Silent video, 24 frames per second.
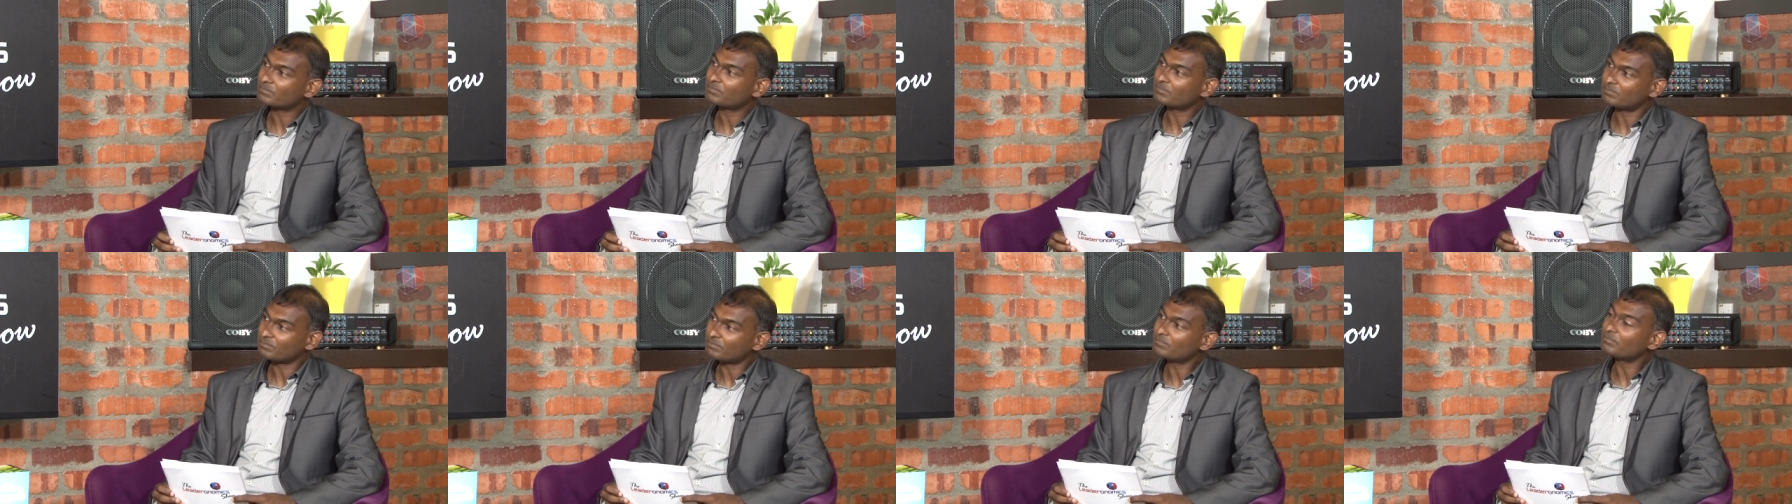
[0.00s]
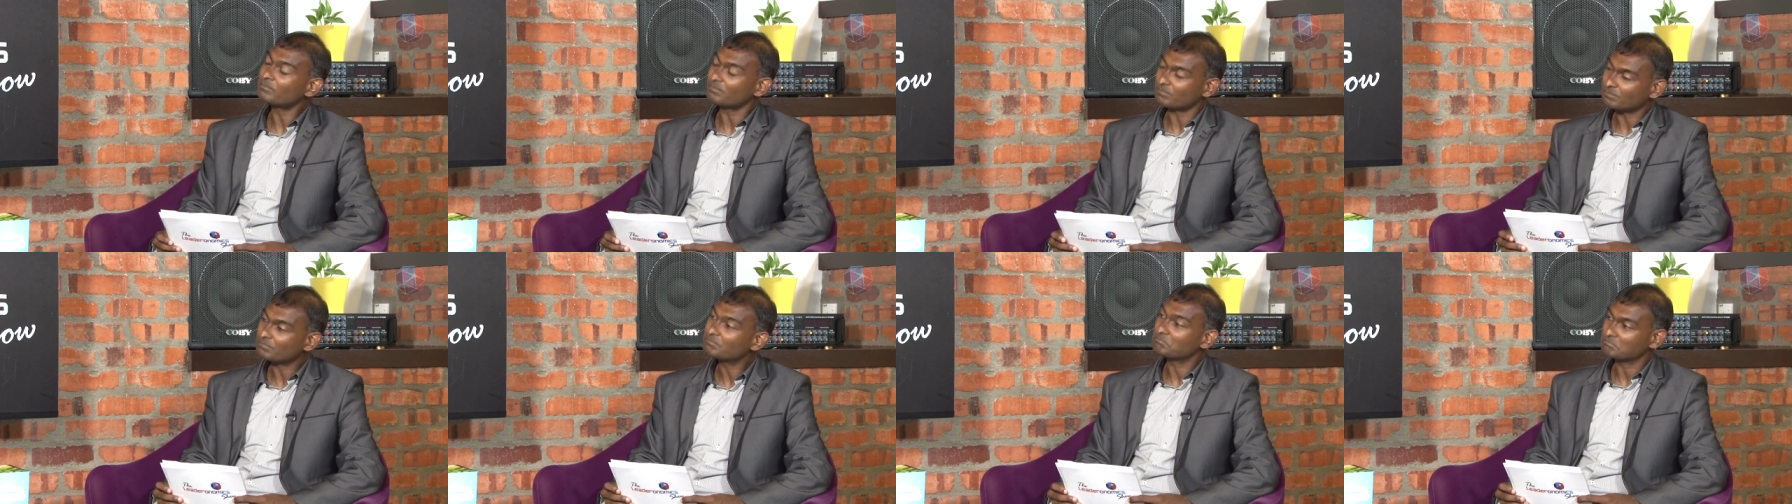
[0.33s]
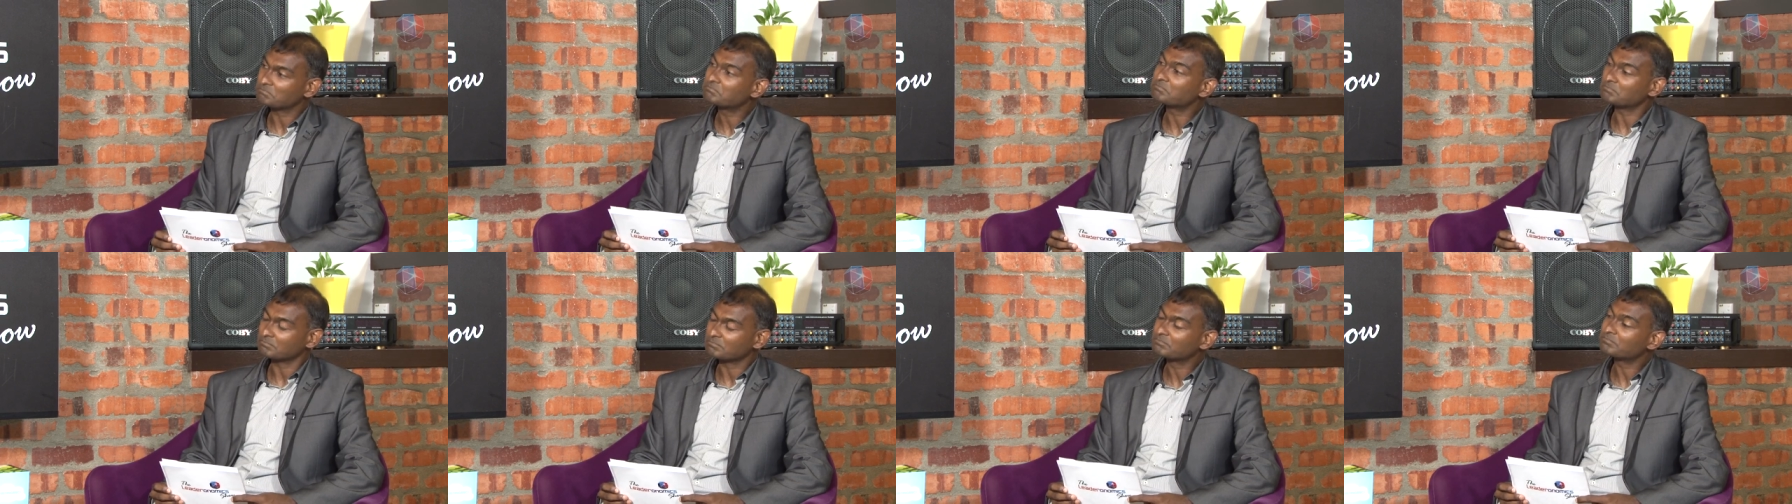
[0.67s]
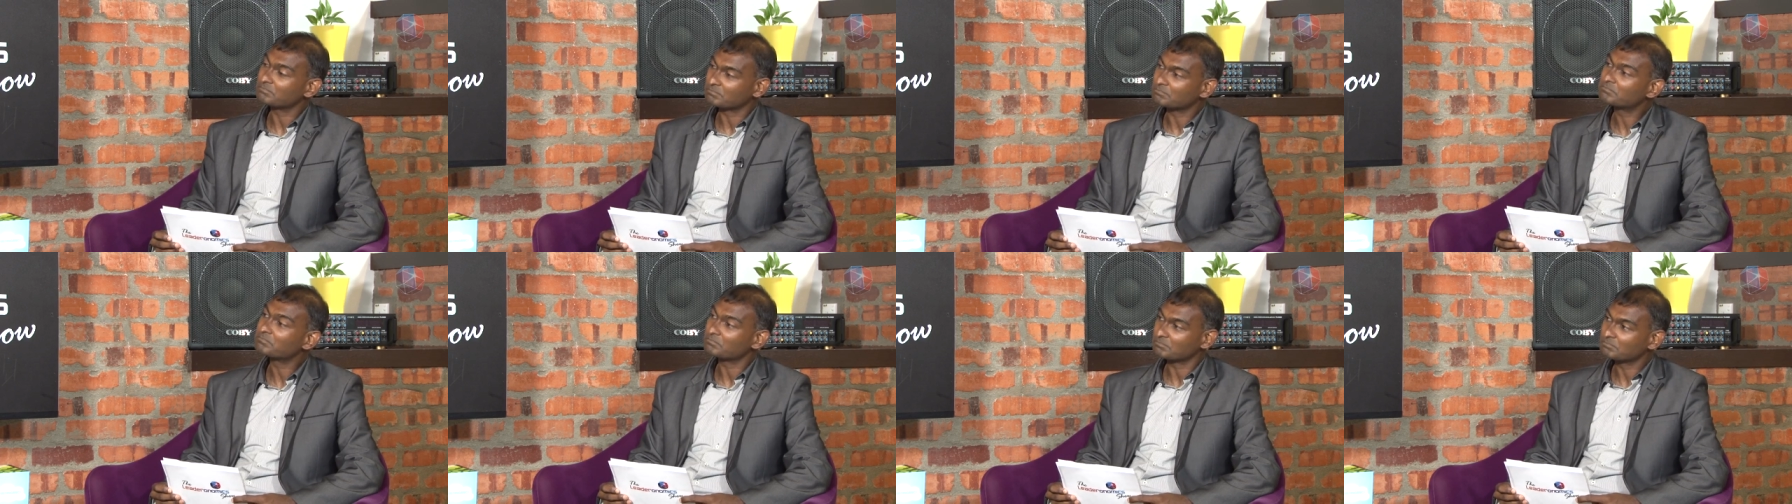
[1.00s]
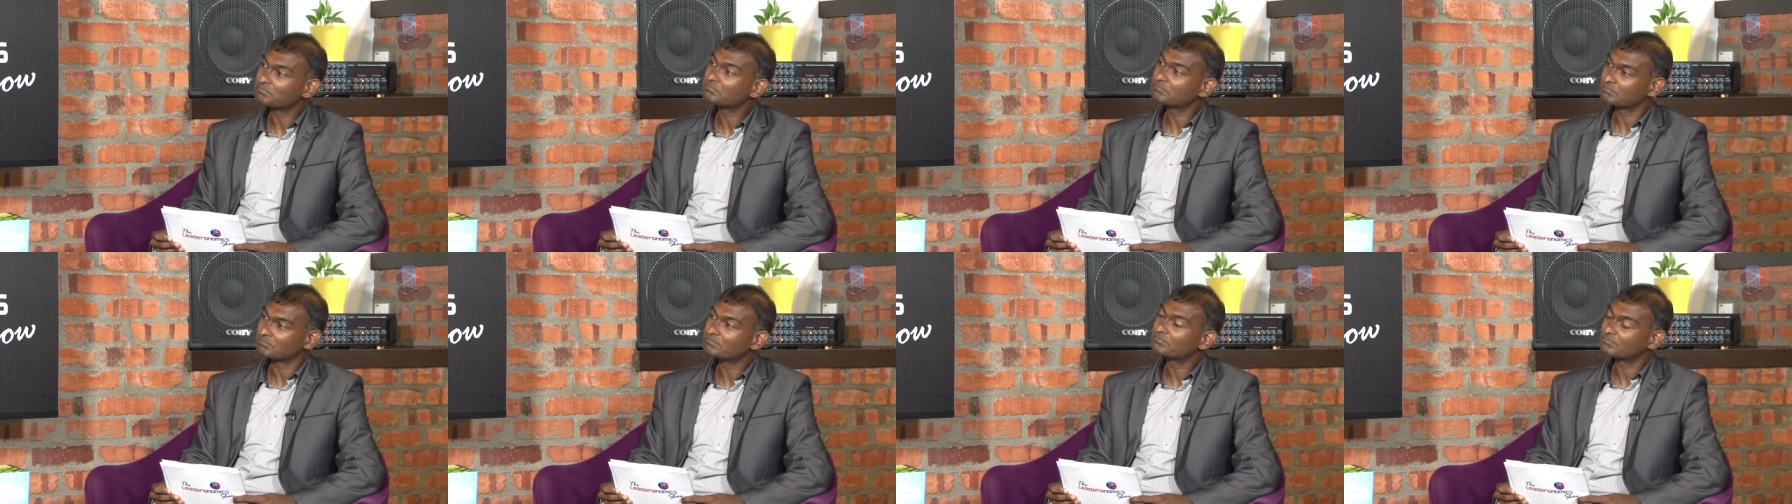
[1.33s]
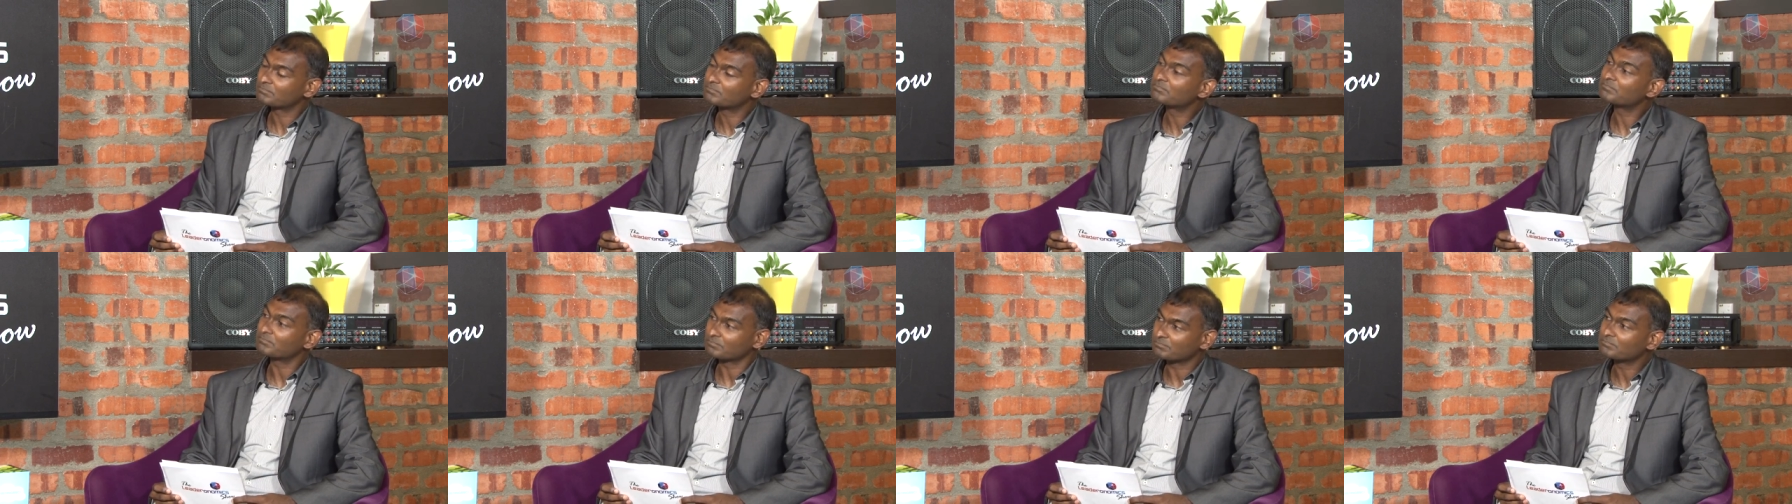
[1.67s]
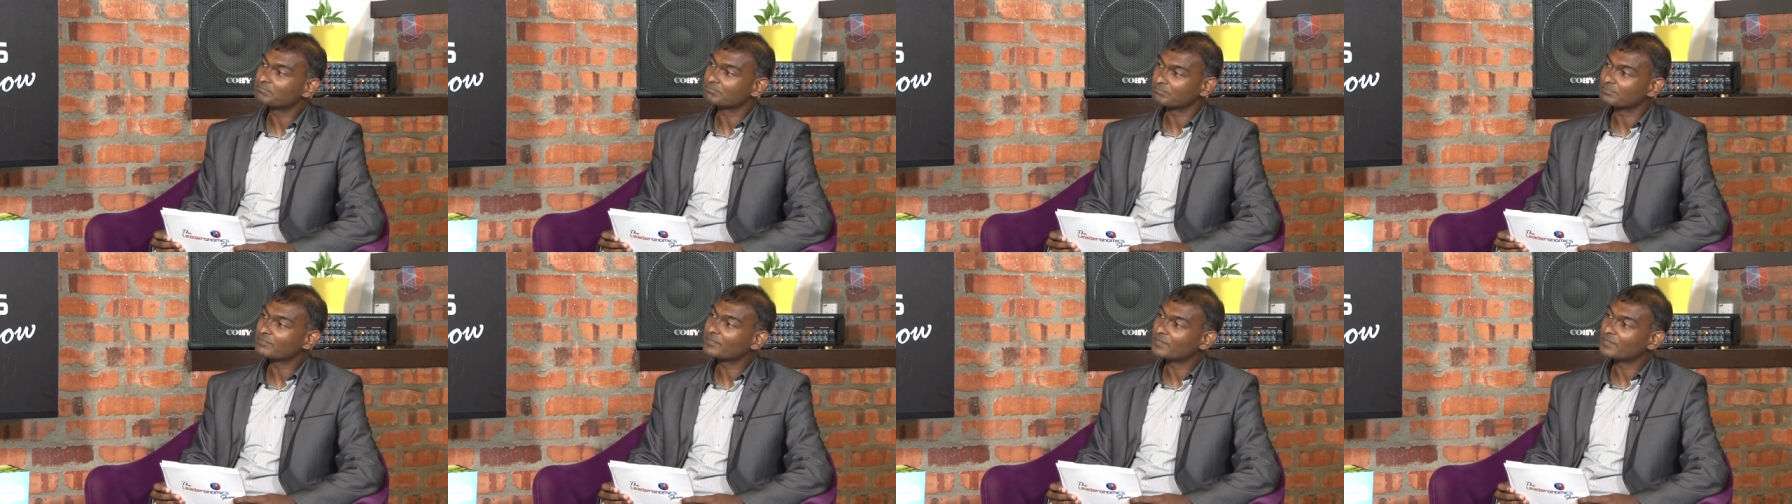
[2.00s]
it's not a normal trip as you go